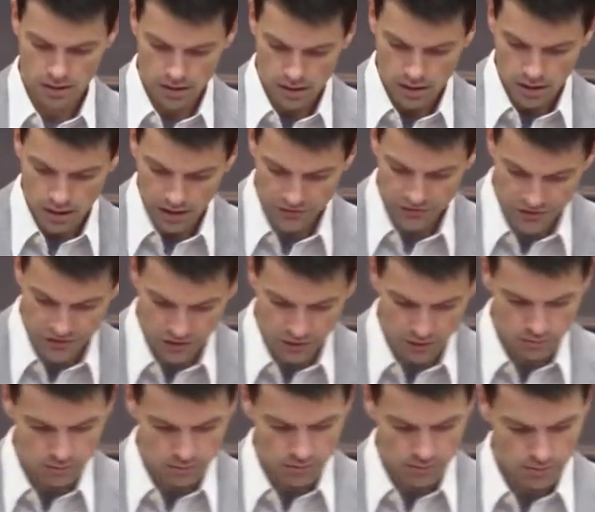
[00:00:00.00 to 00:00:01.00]
And so,
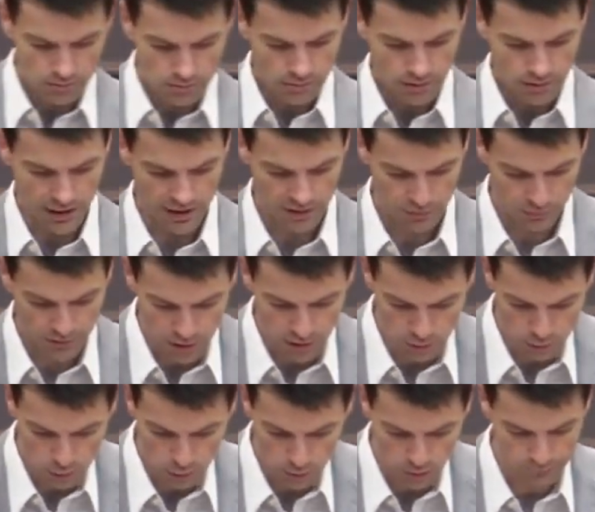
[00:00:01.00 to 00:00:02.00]
how do we know
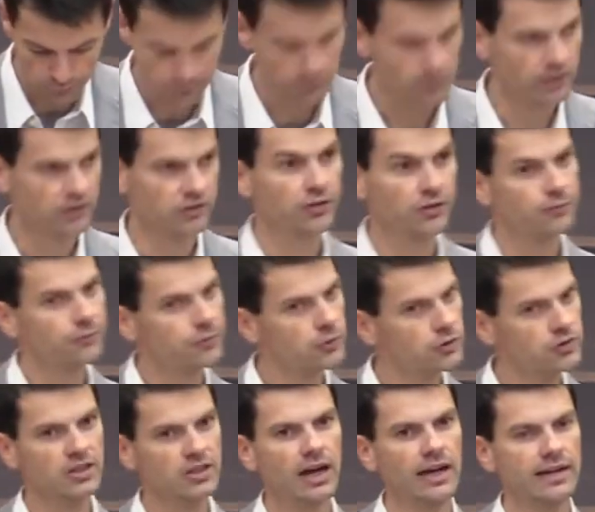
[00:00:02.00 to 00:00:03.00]
who are our friends? The
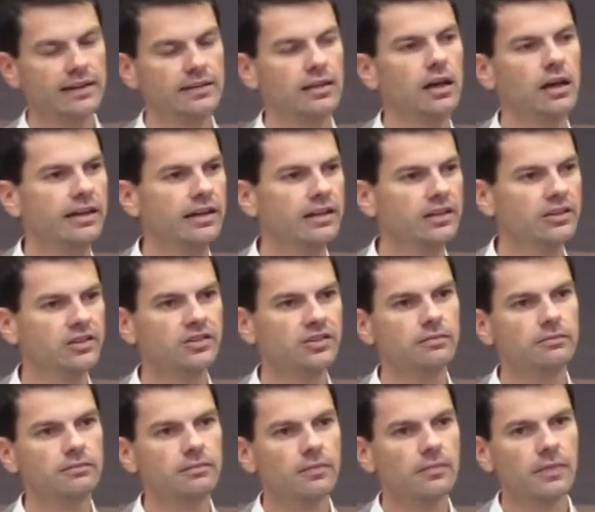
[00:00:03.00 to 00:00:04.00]
first guideline is
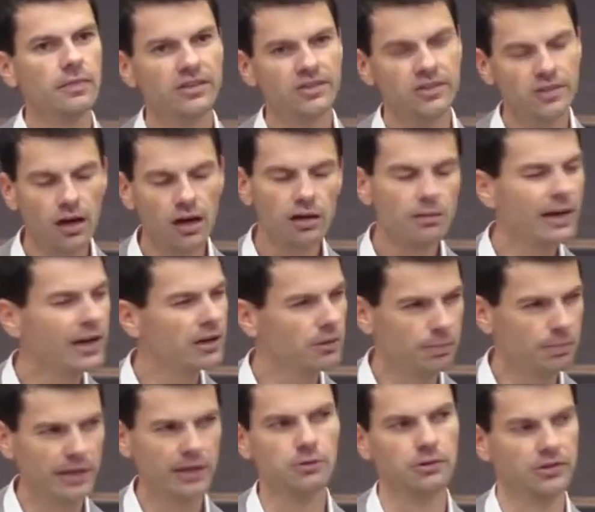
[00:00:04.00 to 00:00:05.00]
it's not about
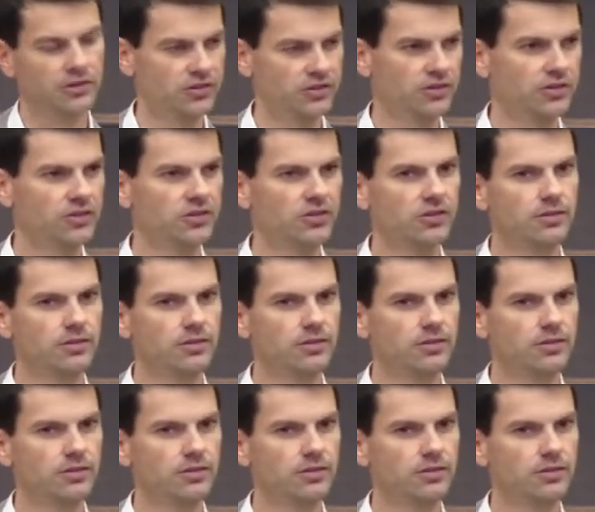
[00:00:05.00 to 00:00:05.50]
appearances.